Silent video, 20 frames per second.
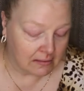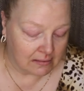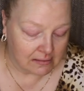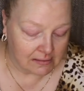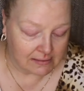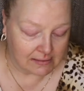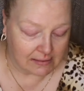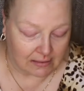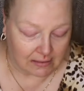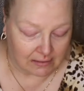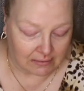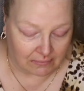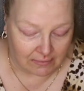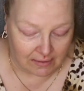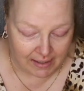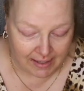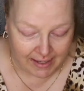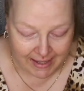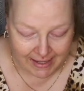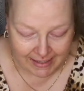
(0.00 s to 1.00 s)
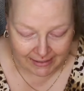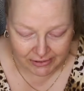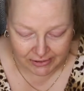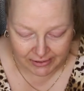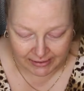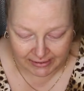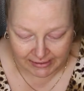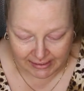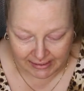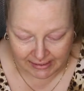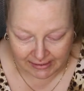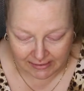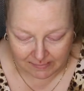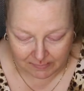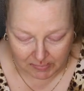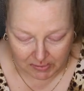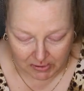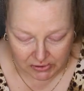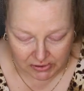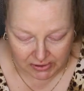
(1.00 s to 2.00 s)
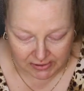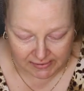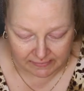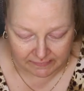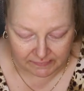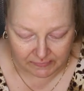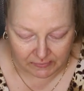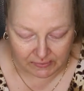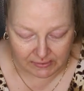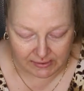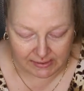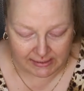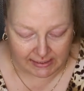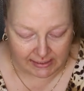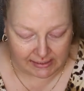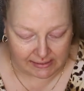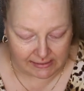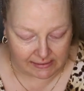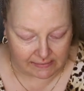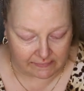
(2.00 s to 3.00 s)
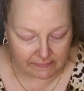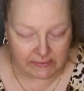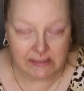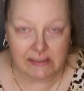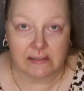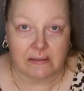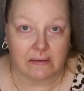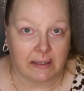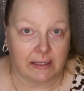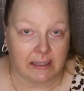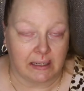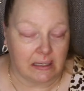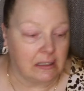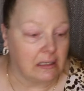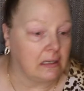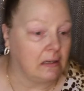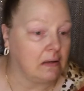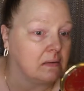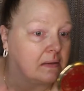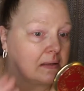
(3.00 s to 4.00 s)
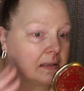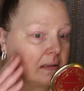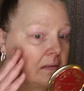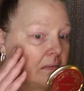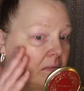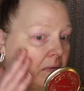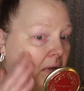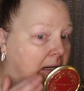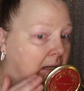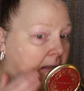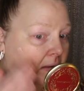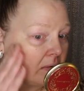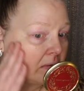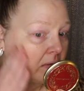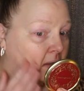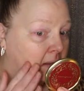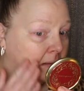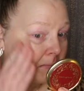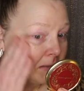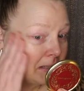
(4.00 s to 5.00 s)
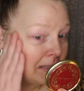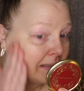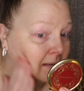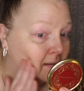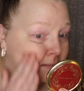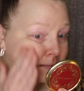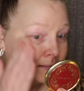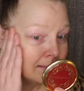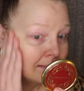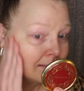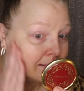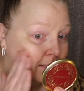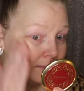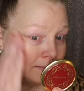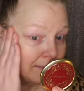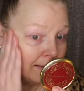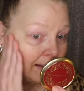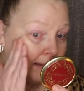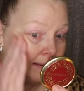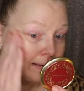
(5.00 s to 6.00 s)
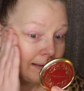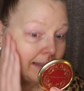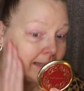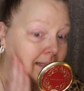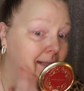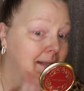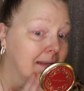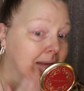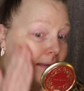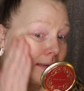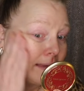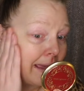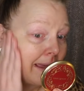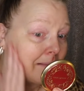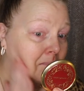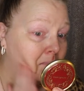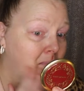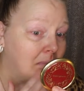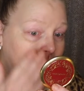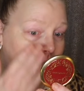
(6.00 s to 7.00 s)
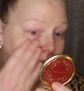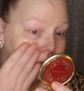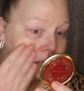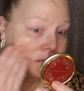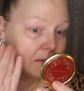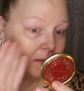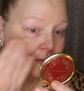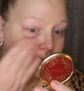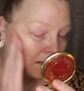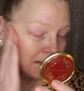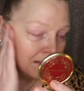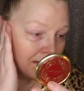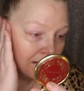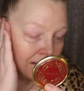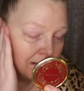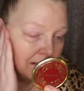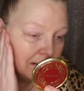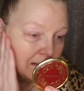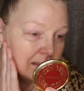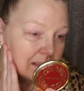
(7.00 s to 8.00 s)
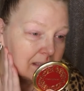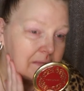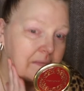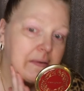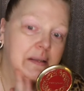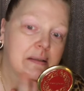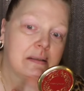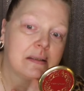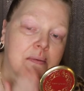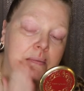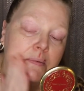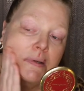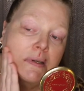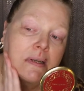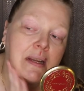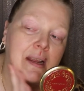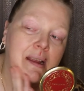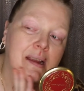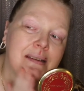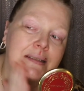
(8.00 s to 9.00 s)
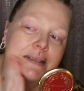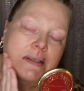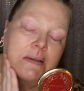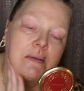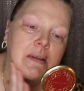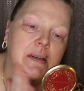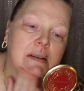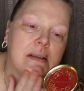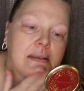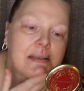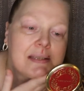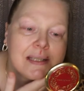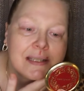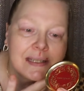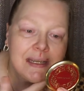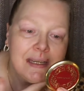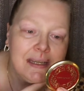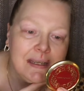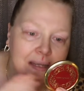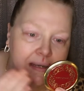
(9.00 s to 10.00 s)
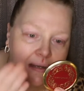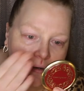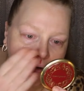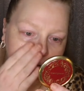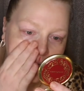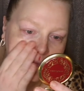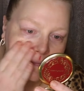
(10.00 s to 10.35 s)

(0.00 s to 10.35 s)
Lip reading: So I actually need to purchase a full size of it so I can use it regularly because I liked it that much. This feels real nice going on the skin.